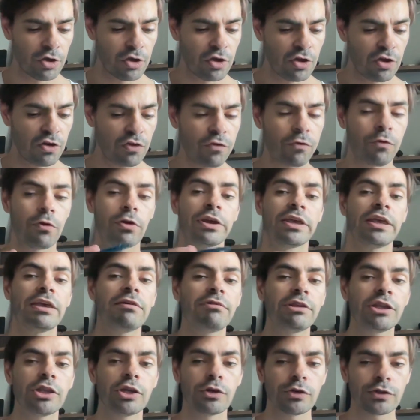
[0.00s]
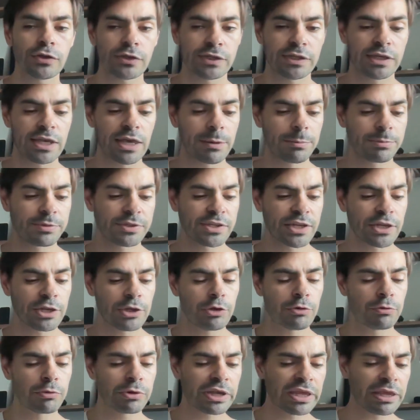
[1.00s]
for giving those tips that
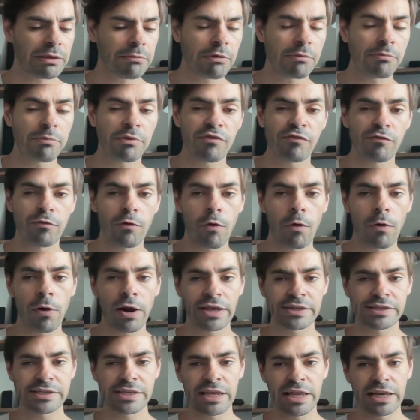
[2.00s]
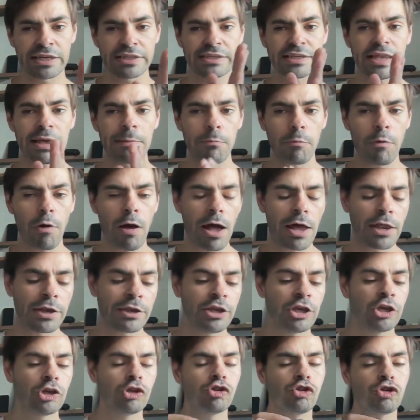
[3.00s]
you were giving before, as in like step 1,
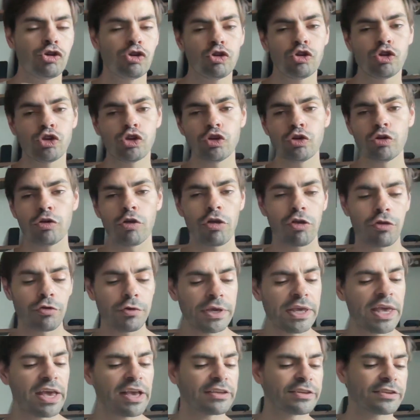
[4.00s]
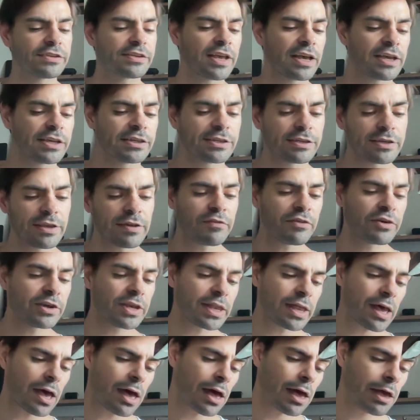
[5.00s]
choose 2 to 3 exercises every
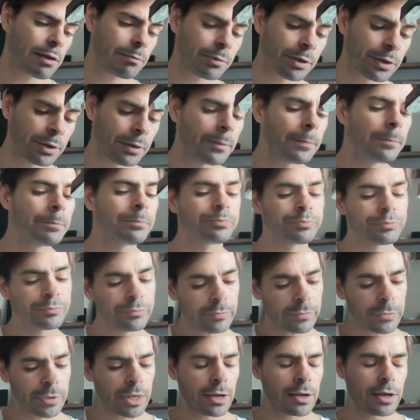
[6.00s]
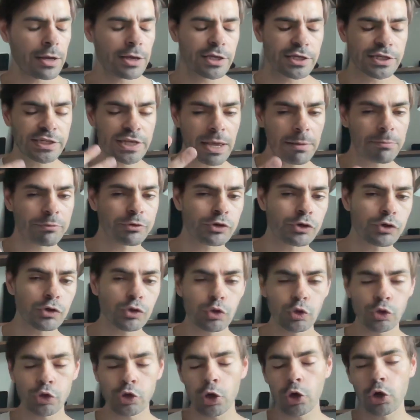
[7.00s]
time. Step
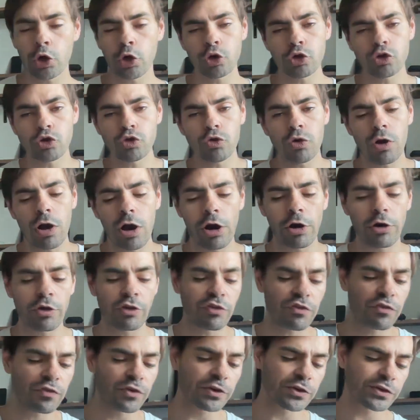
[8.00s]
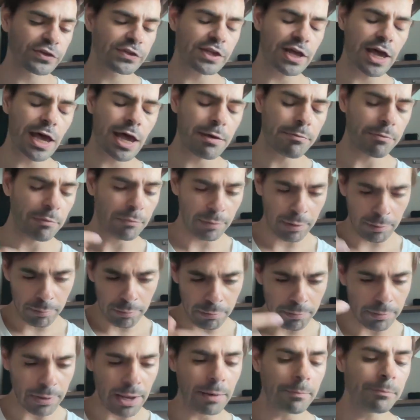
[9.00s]
2, don't go too hard on the first time, blah, blah,
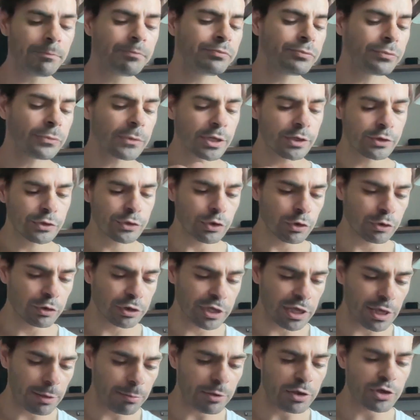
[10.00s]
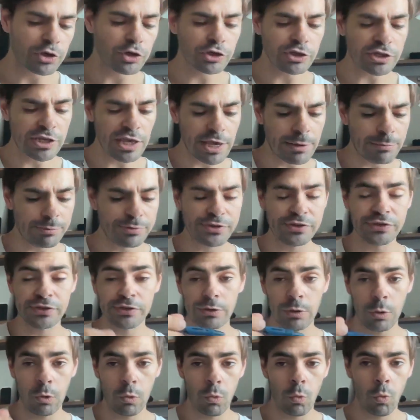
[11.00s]
blah. So keeping your tips
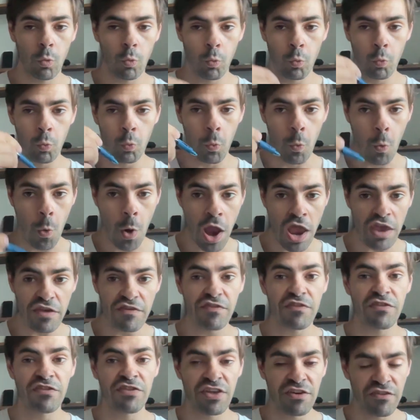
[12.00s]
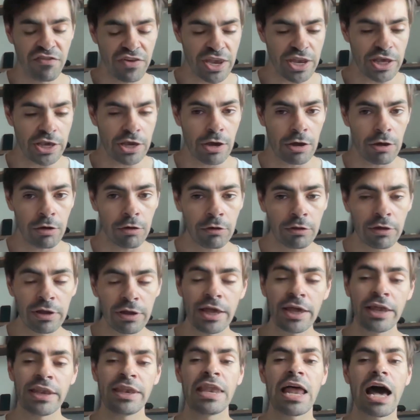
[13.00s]
with the video,
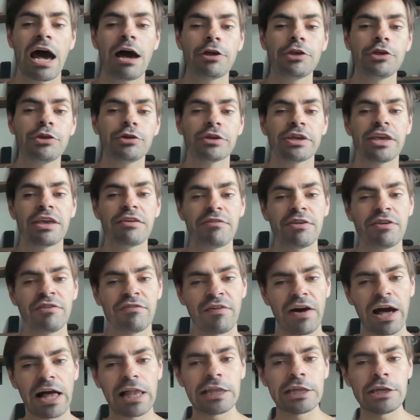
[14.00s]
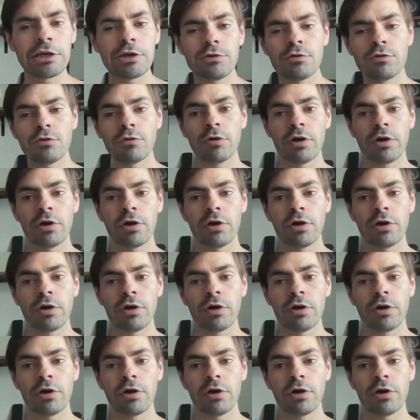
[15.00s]
now you're giving value